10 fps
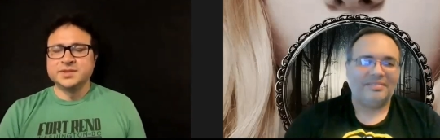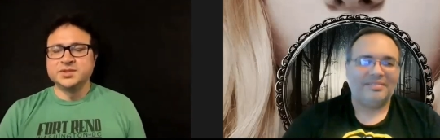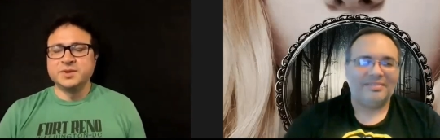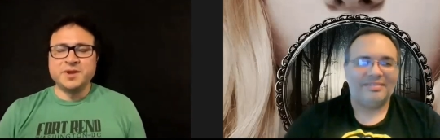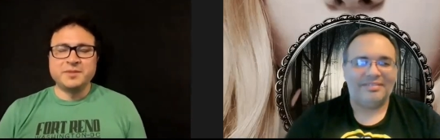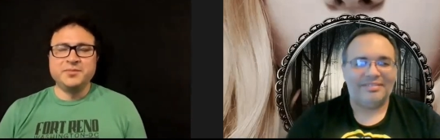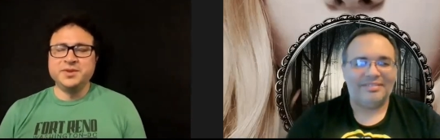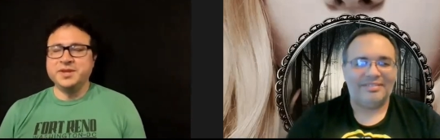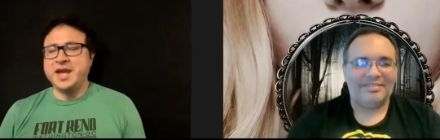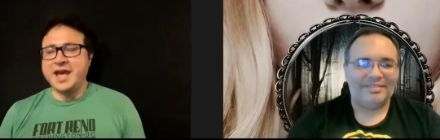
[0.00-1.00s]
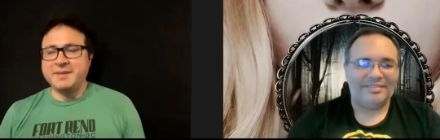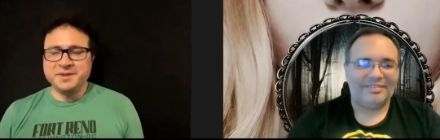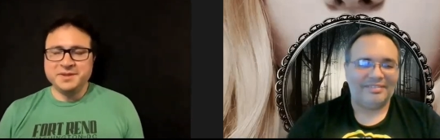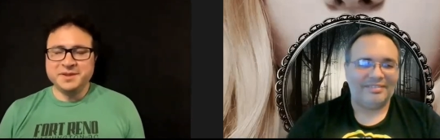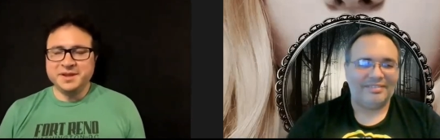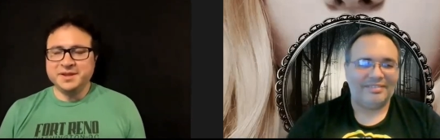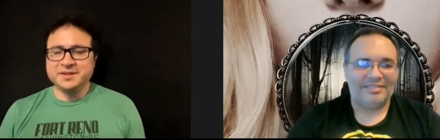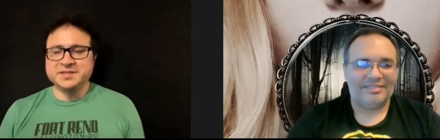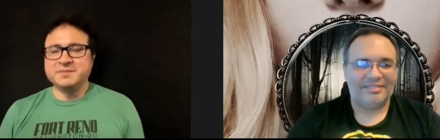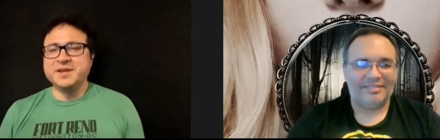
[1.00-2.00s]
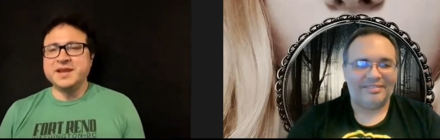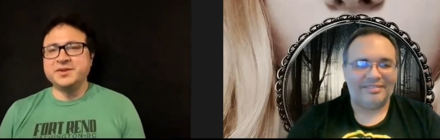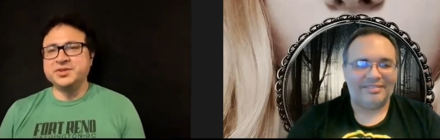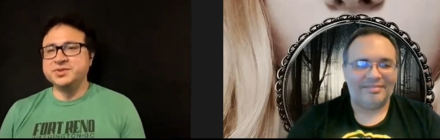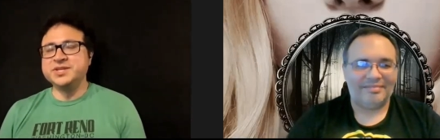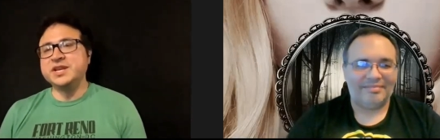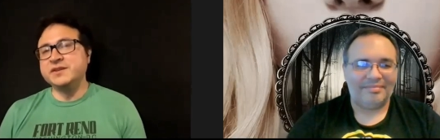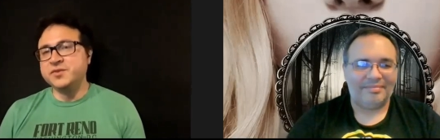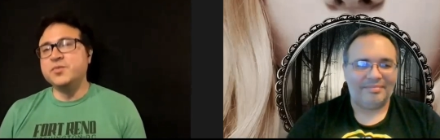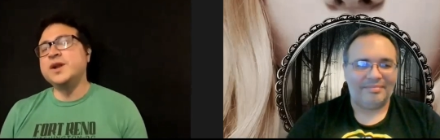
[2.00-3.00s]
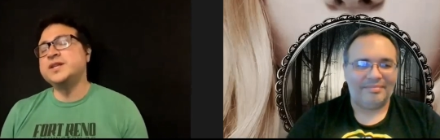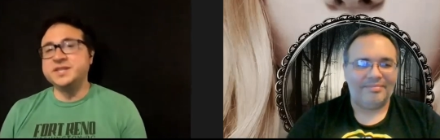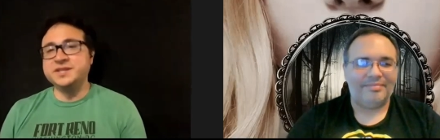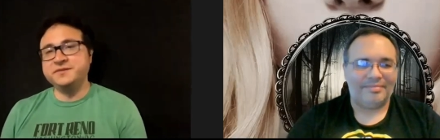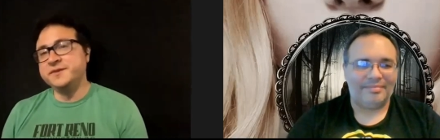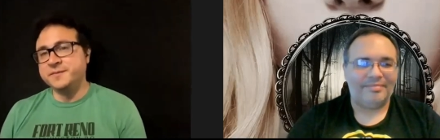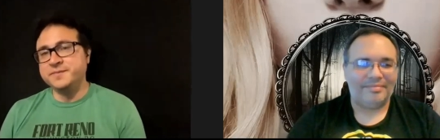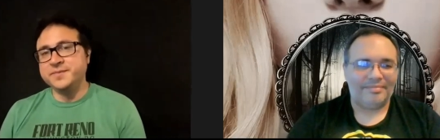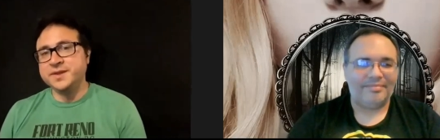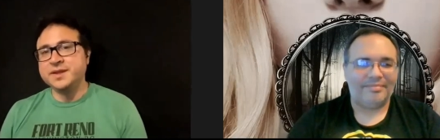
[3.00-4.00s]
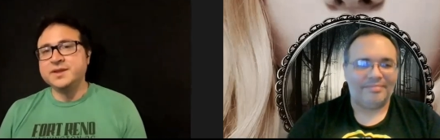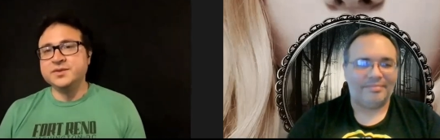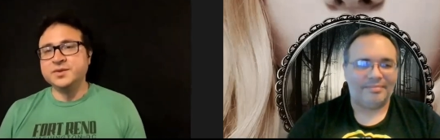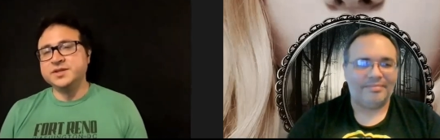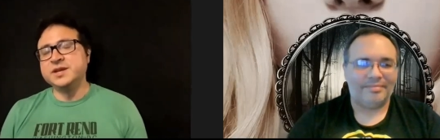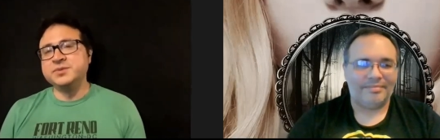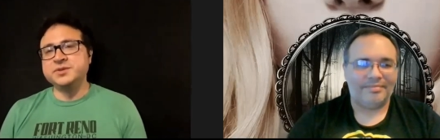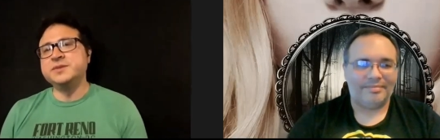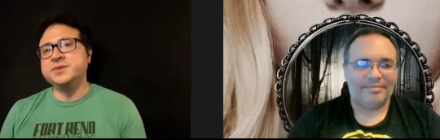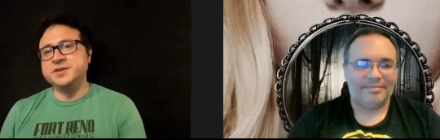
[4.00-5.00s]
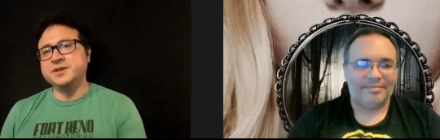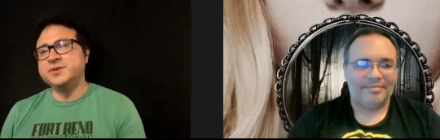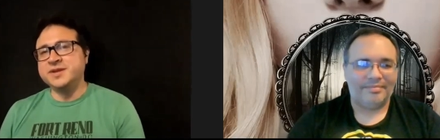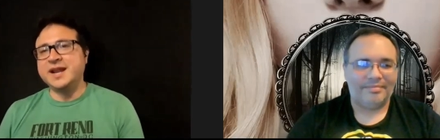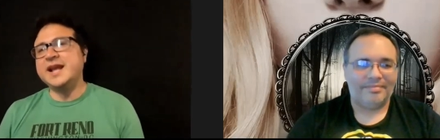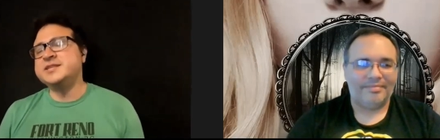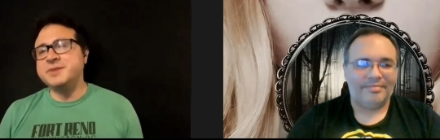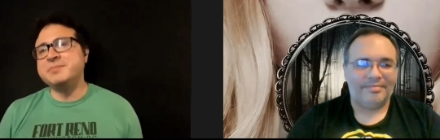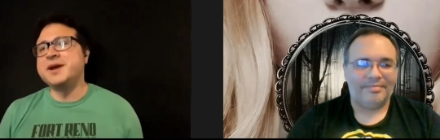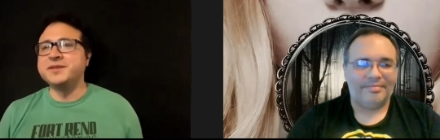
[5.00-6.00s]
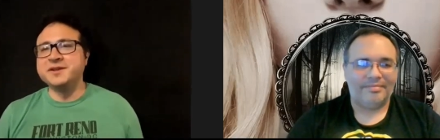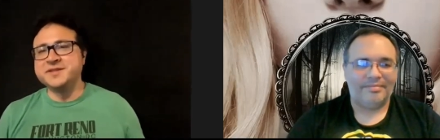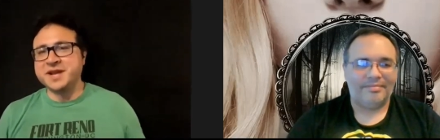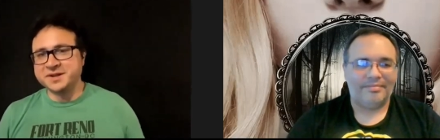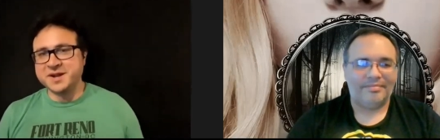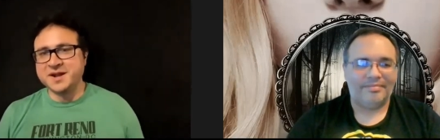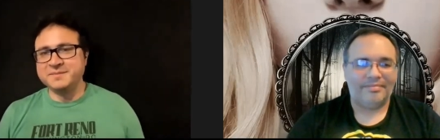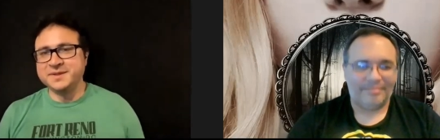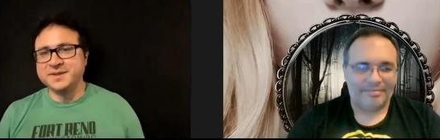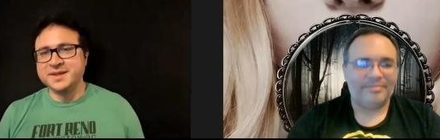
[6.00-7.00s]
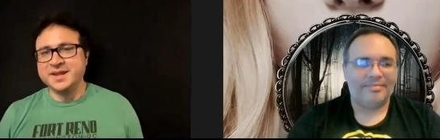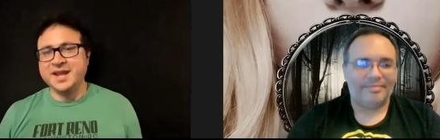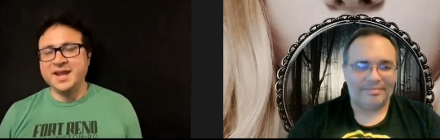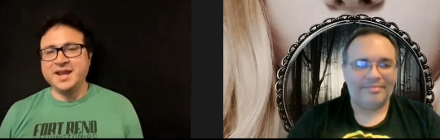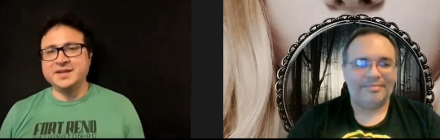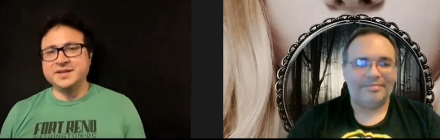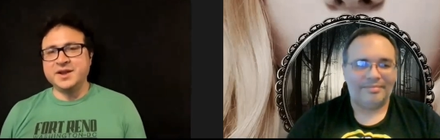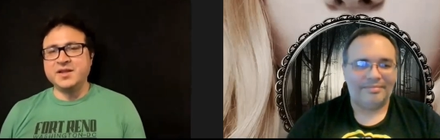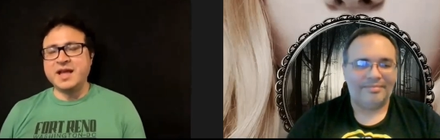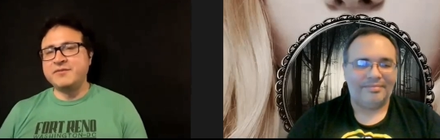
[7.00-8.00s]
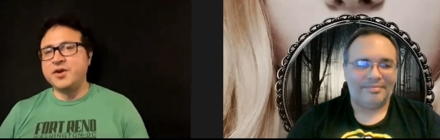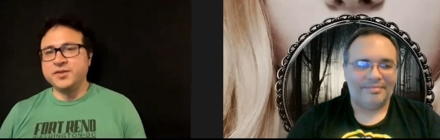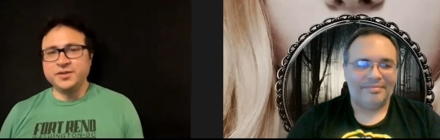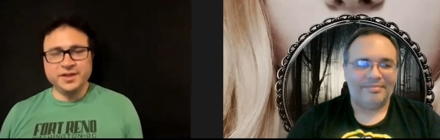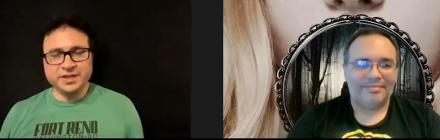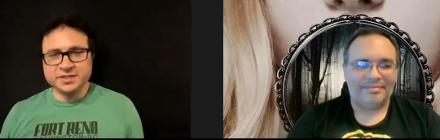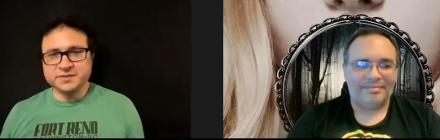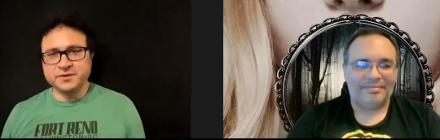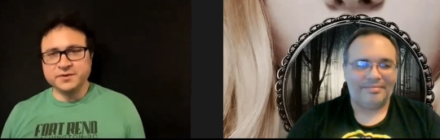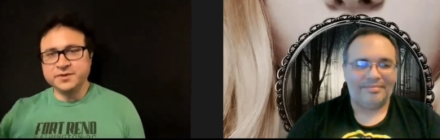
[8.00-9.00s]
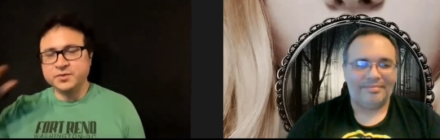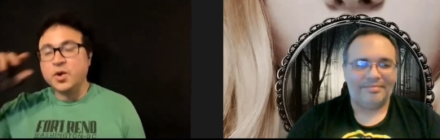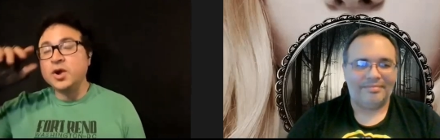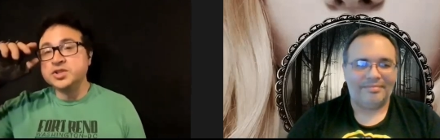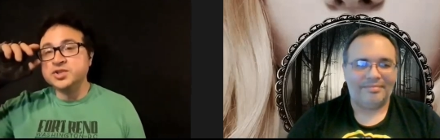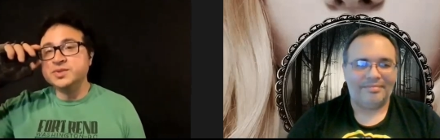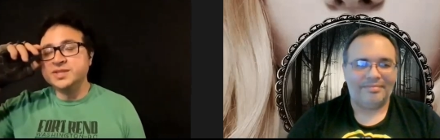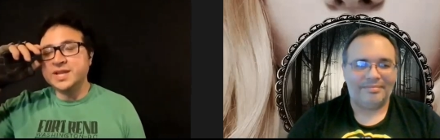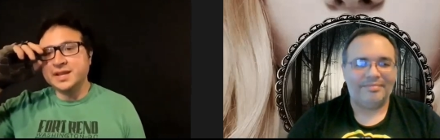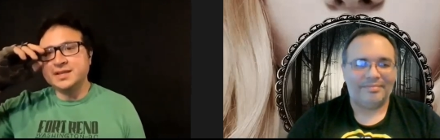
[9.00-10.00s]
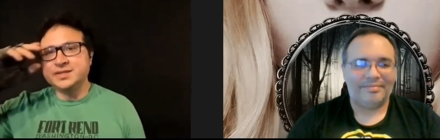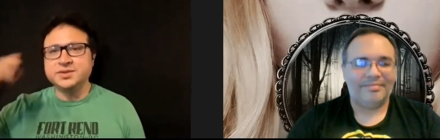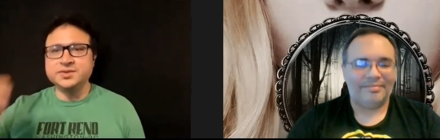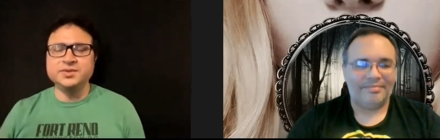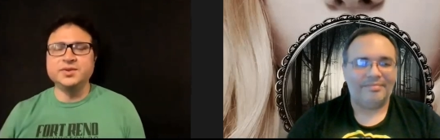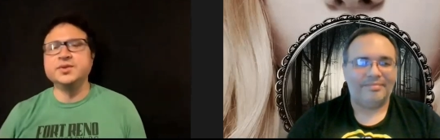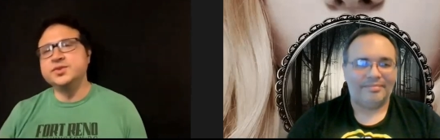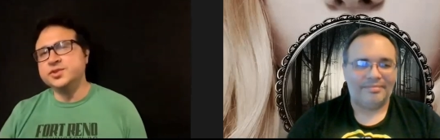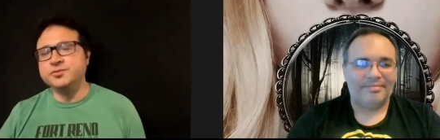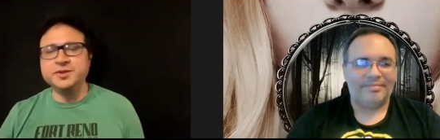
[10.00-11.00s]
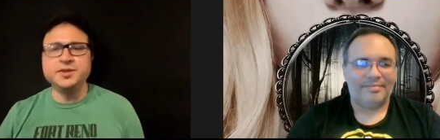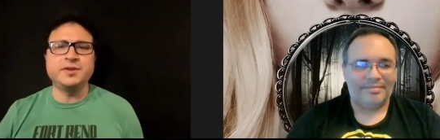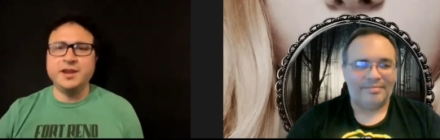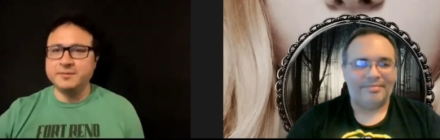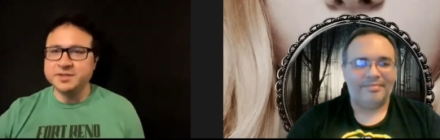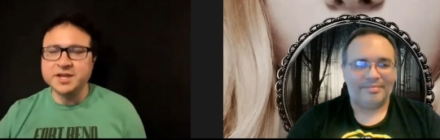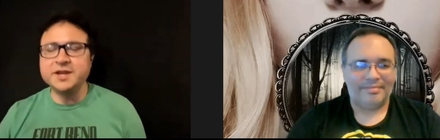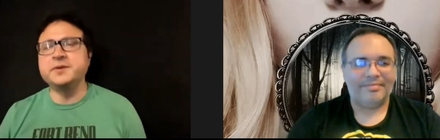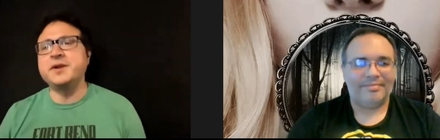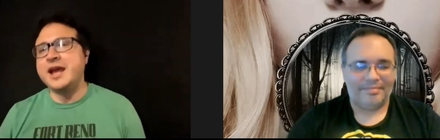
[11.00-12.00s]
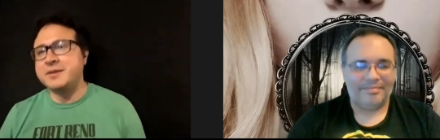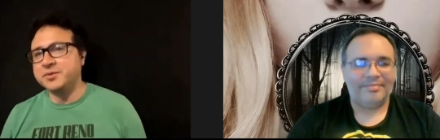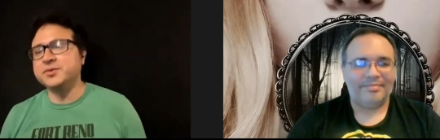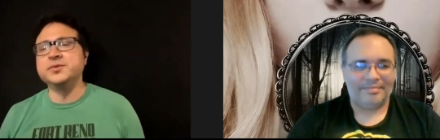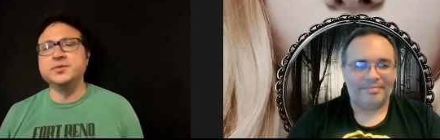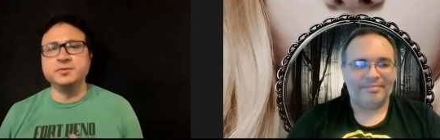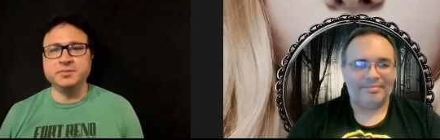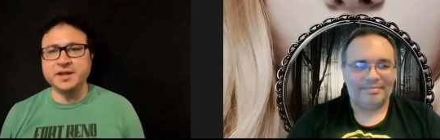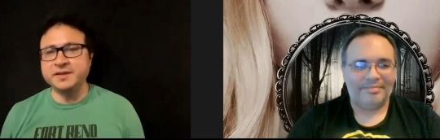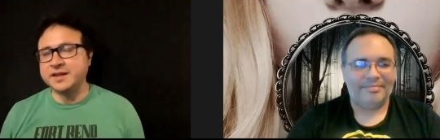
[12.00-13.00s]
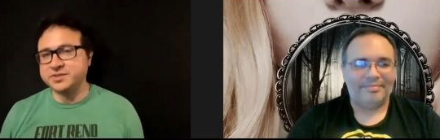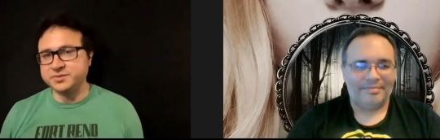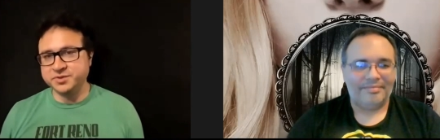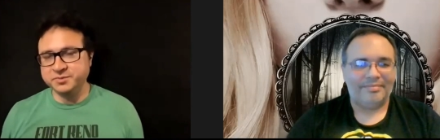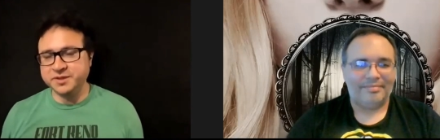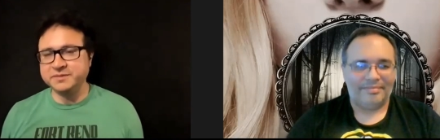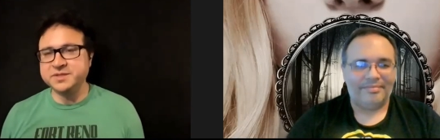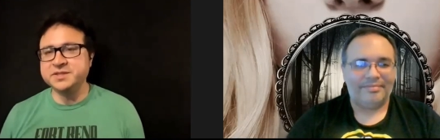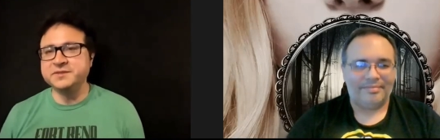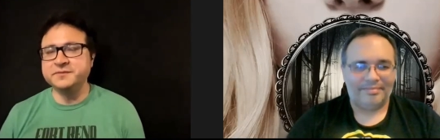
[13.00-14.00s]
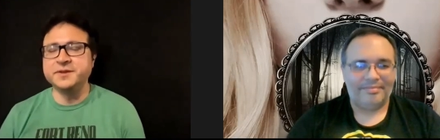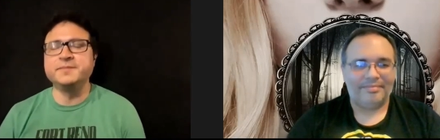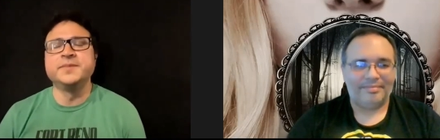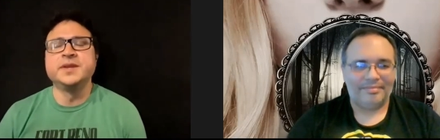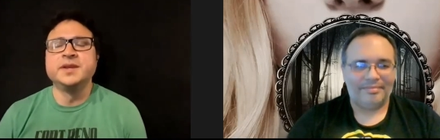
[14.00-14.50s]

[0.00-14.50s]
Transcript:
Speaker 1: So I'm I'm really happy. Uh, it's coming out on June second. If you want to see the film, you go to www.esmemylove.com, and I'll have all the links for you on June second. So you'll go to Tubi or Amazon or Apple or Google Play. That's where you'll be able to see the film.